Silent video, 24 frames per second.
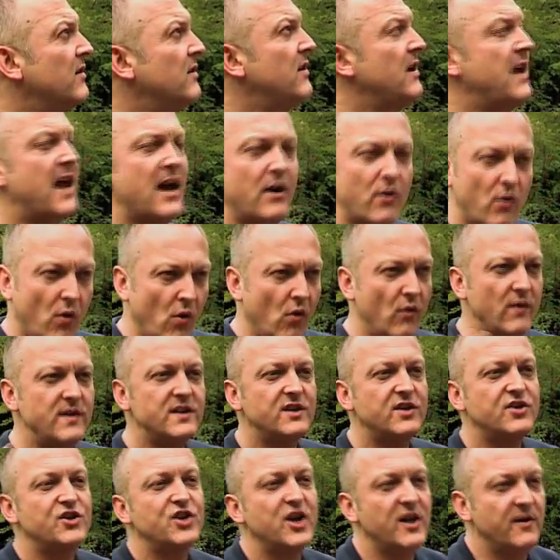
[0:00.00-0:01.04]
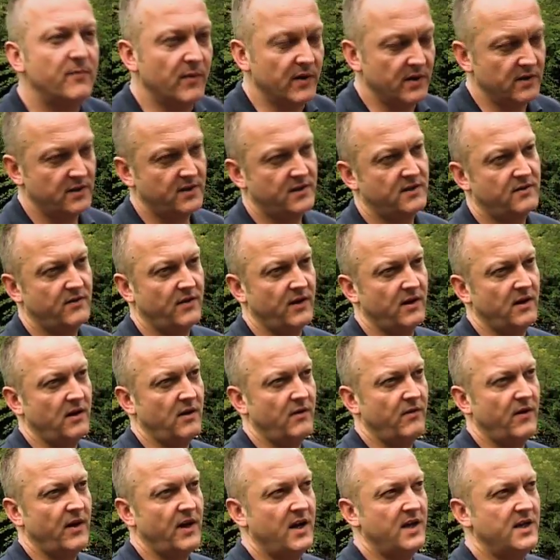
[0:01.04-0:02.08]
he had all these achievements
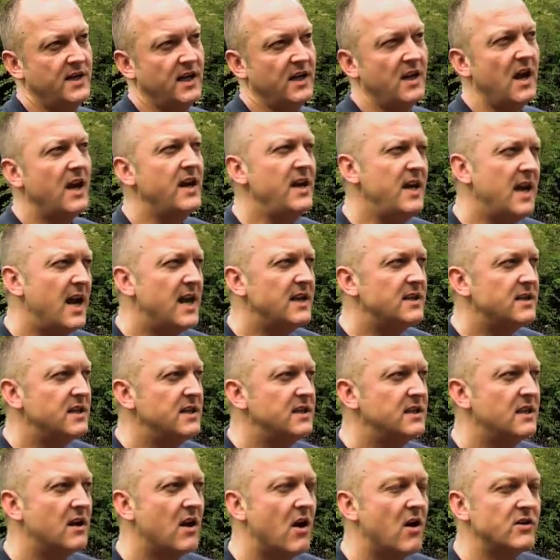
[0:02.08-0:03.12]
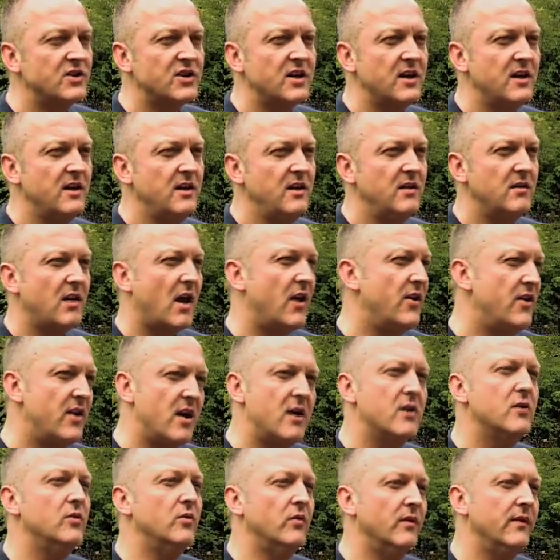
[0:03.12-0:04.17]
that he did, and yet he's largely
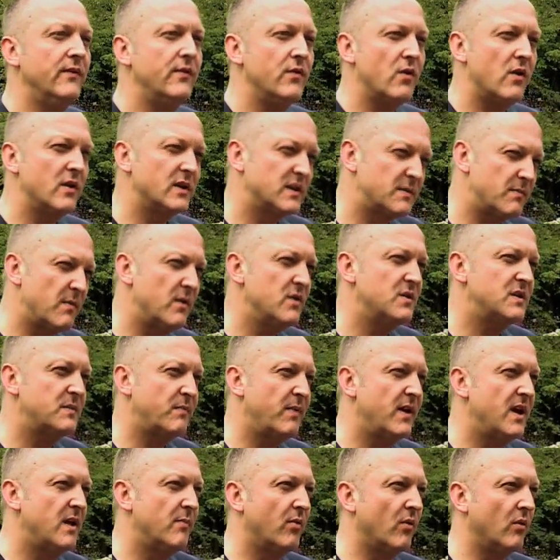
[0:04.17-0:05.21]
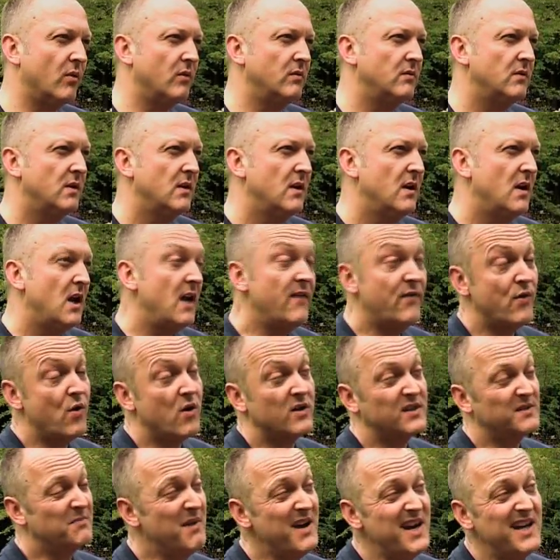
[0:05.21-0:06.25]
unknown. If you ask most people, if you
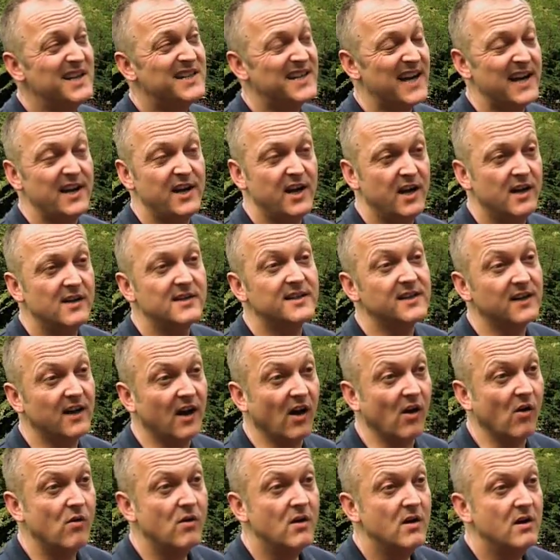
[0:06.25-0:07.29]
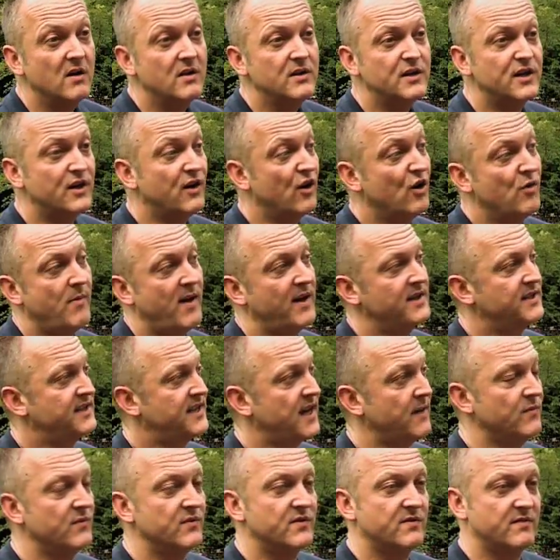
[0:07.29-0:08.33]
asked me 10 years ago, do you know about
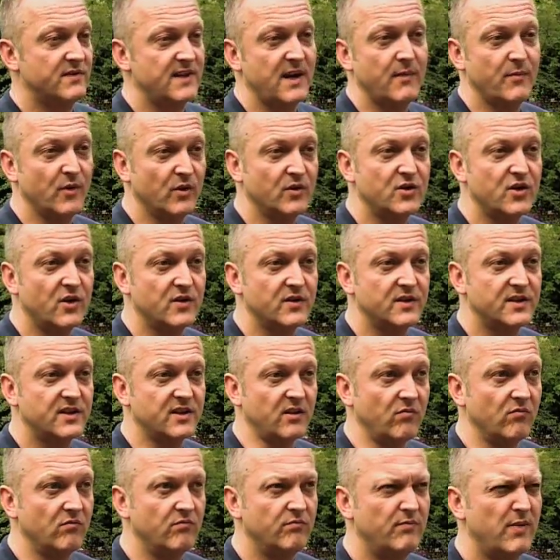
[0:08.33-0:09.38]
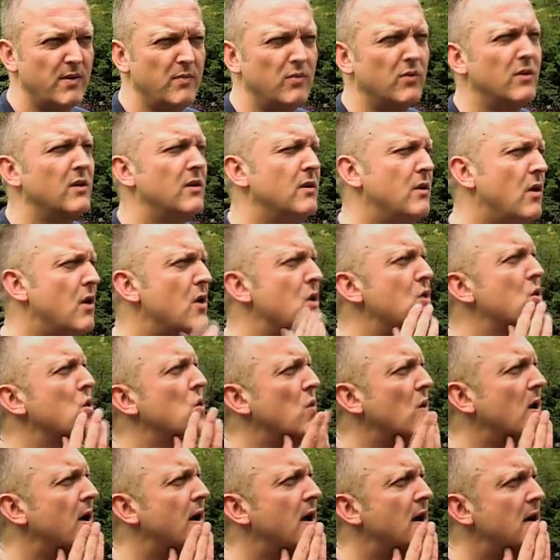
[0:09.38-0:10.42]
Samuel Johnson? People go,
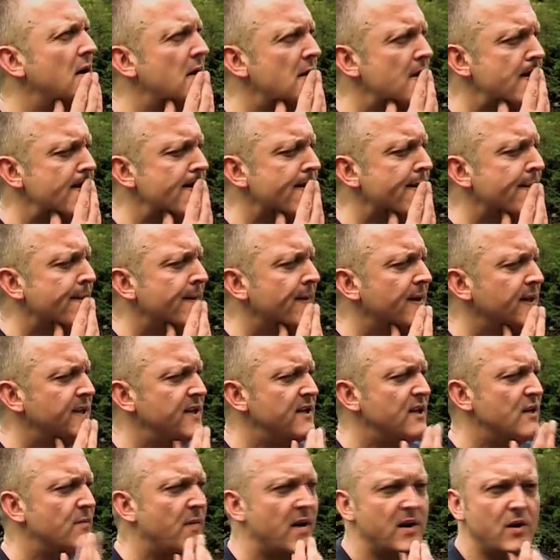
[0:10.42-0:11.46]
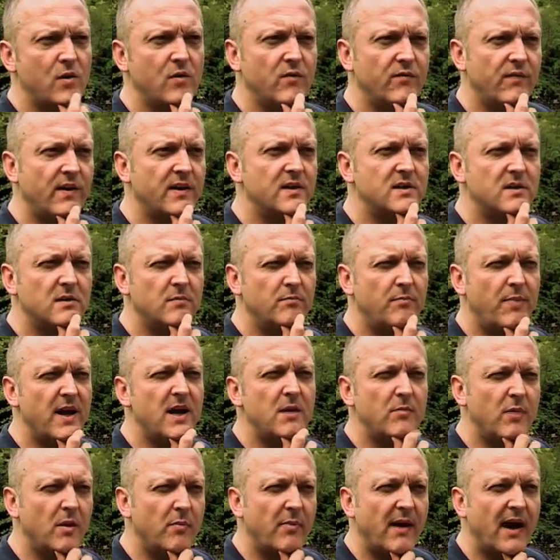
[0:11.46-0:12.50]
oh, is he the man who invented
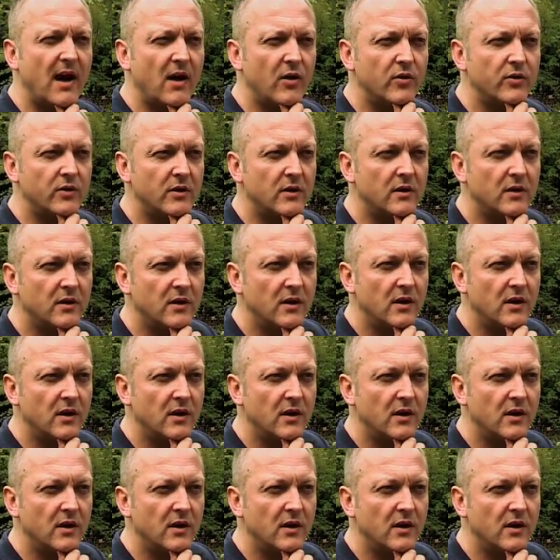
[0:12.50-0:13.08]
baby powder?